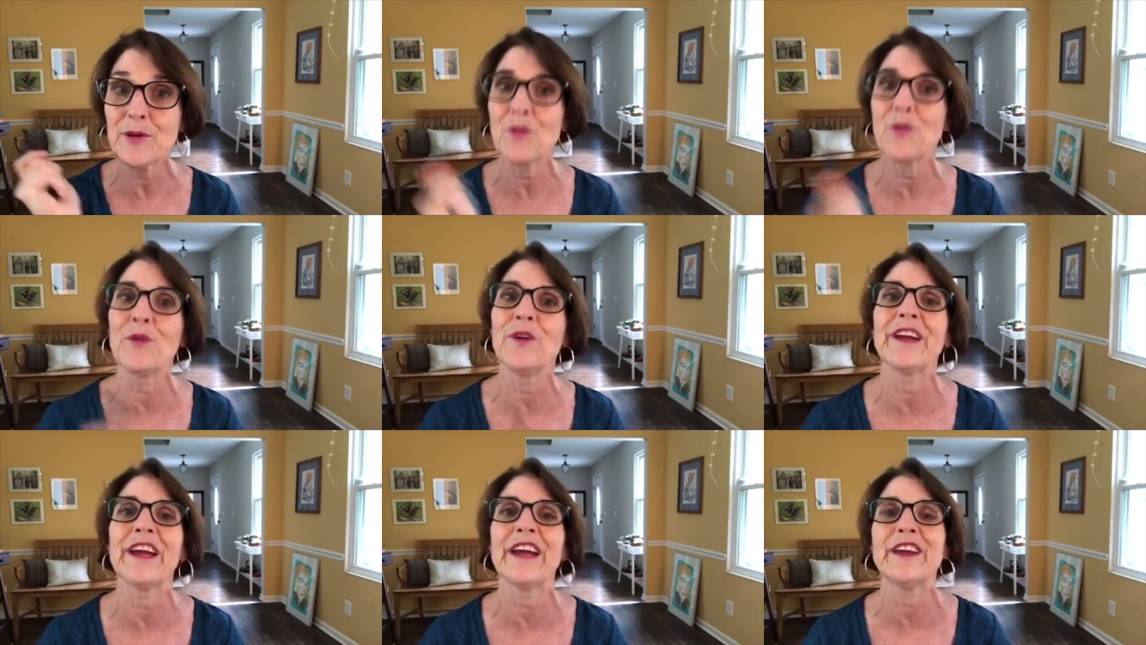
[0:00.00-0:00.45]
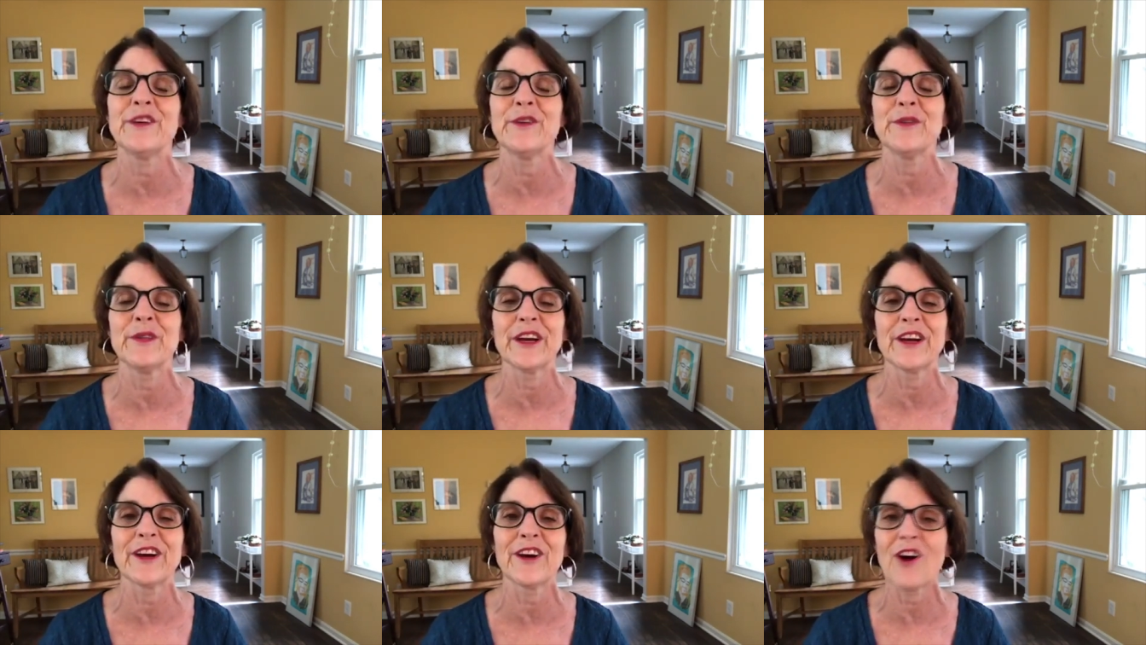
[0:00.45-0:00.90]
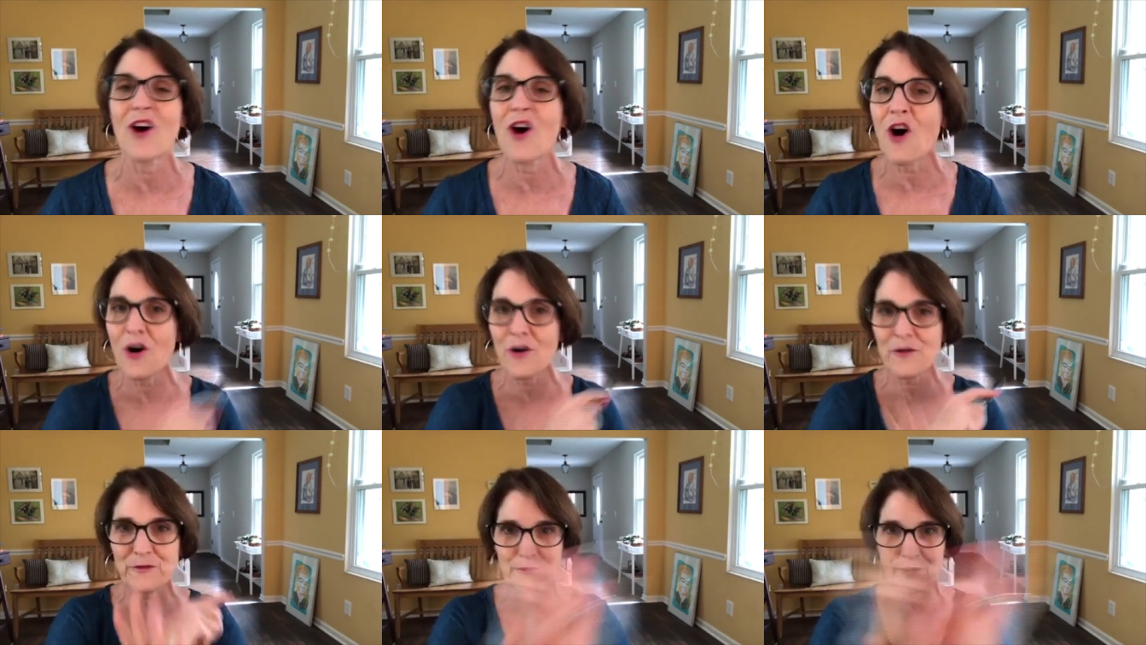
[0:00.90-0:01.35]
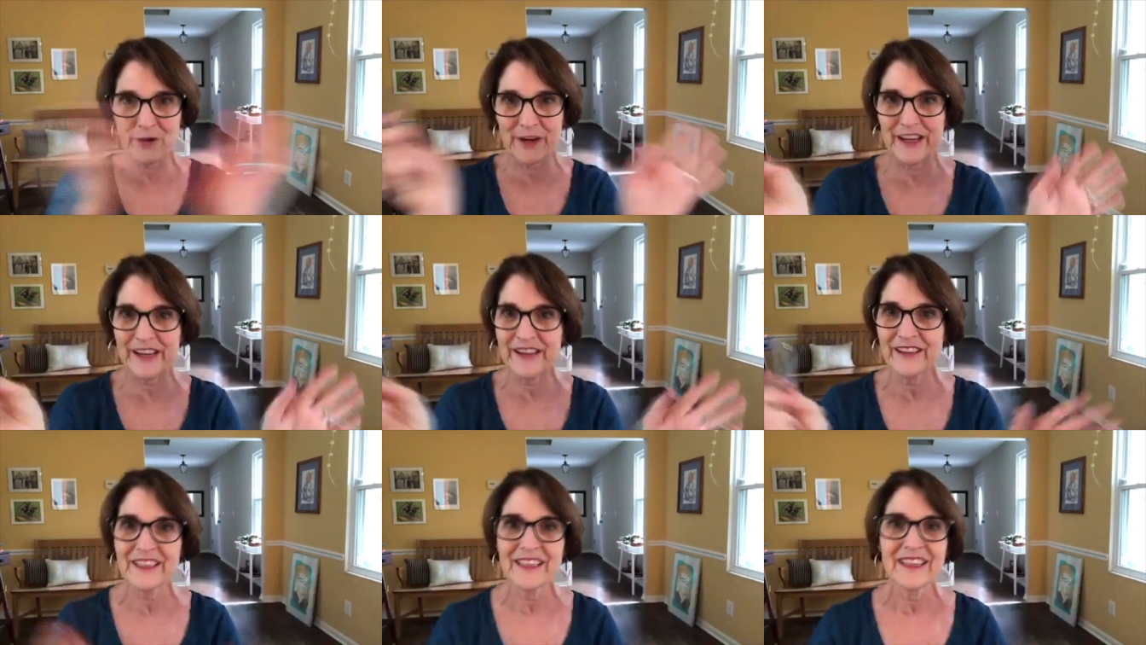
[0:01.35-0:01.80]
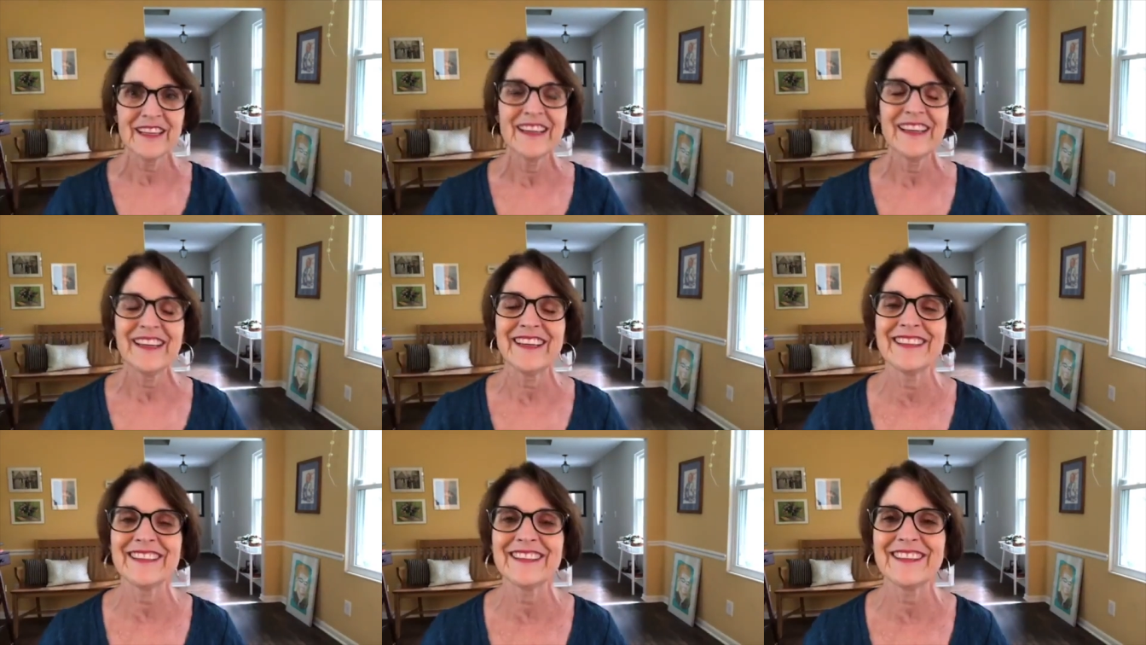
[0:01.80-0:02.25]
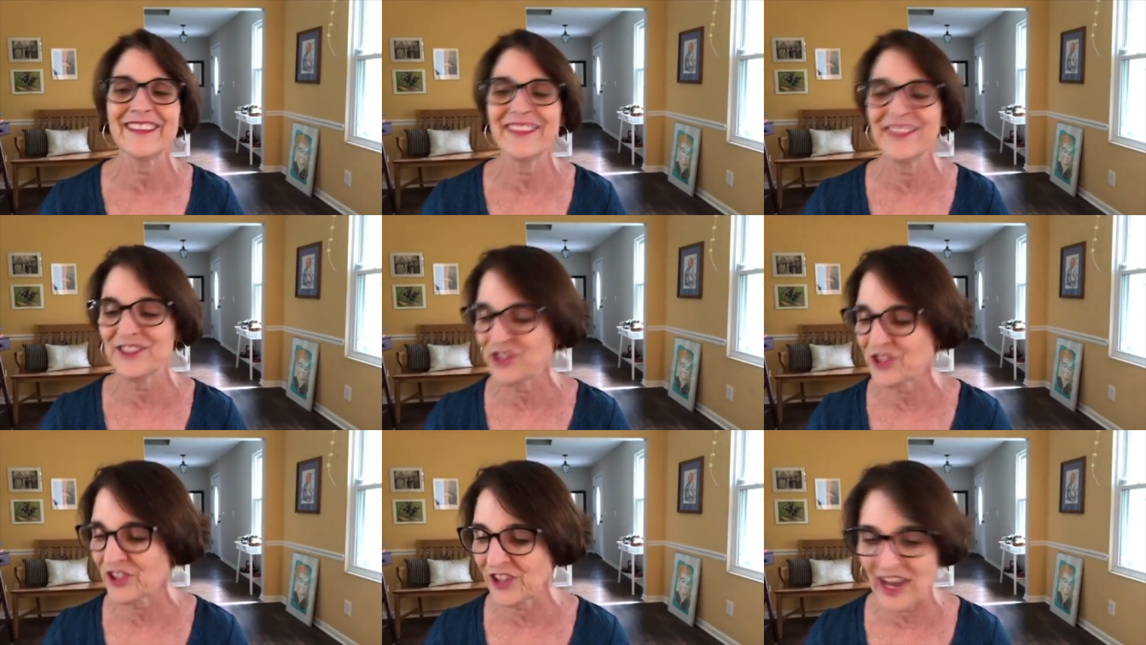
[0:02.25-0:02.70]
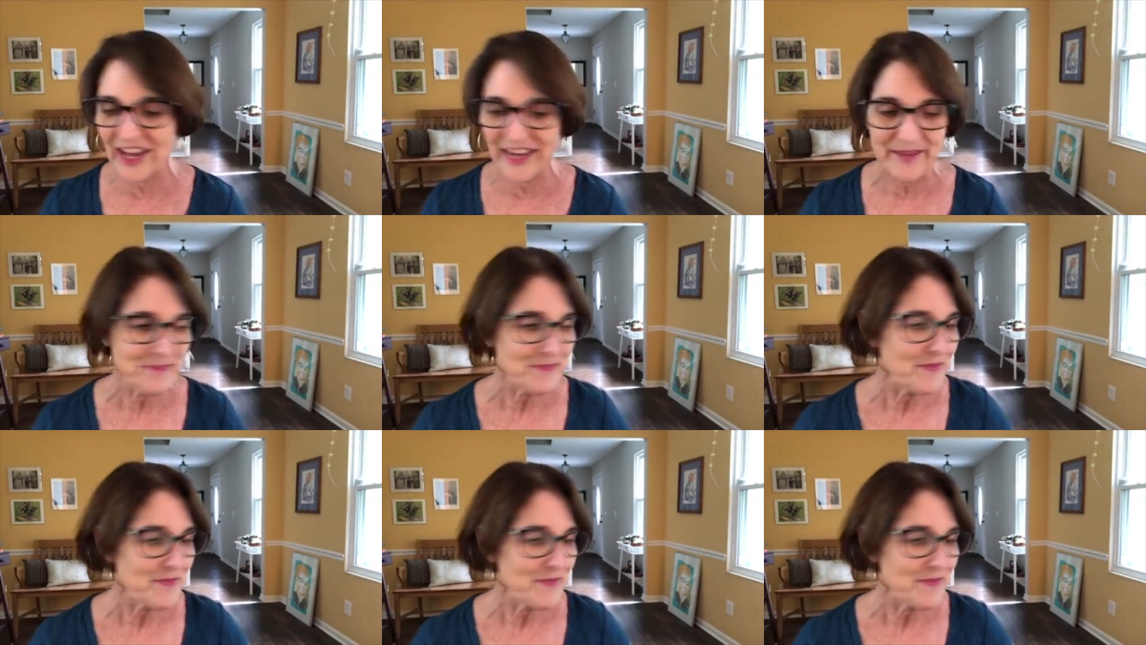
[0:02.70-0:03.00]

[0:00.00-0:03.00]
We'll get you there all free. It's in July.